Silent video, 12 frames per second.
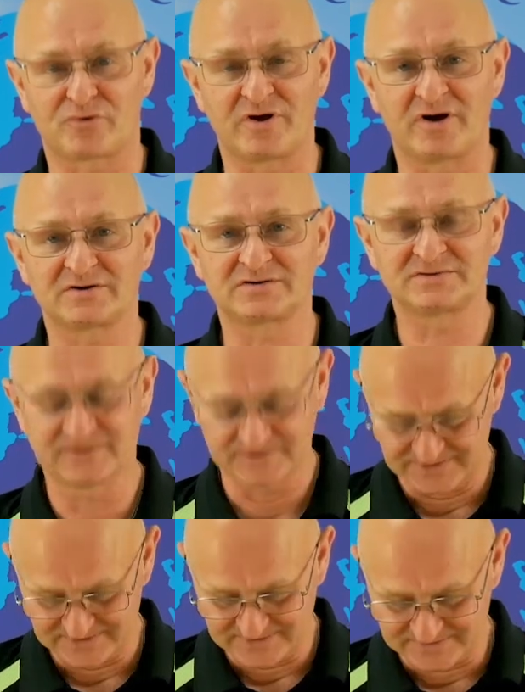product.
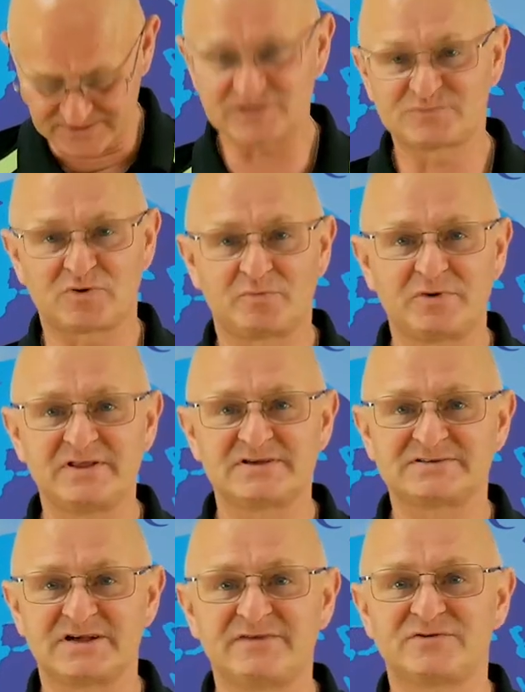This is probably the
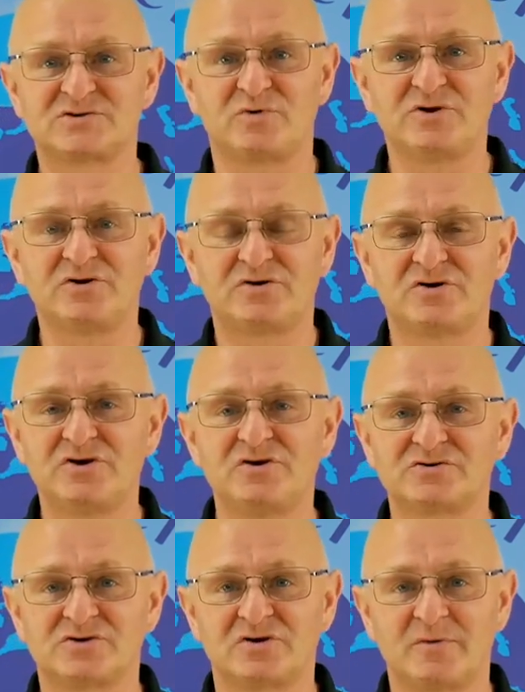safest one you can
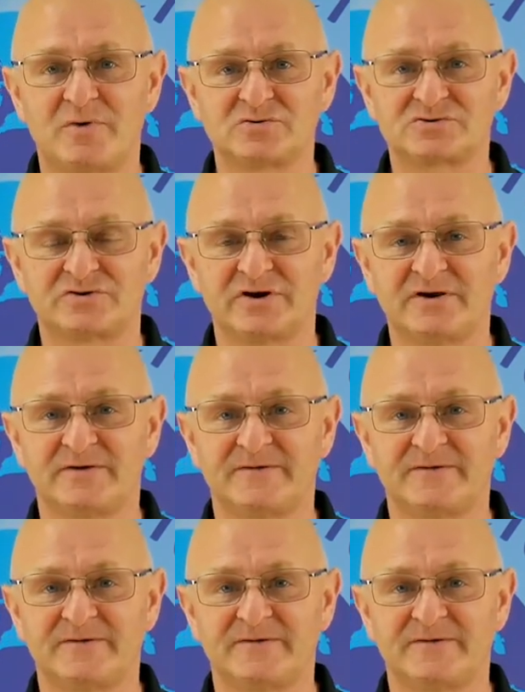use on upholstery.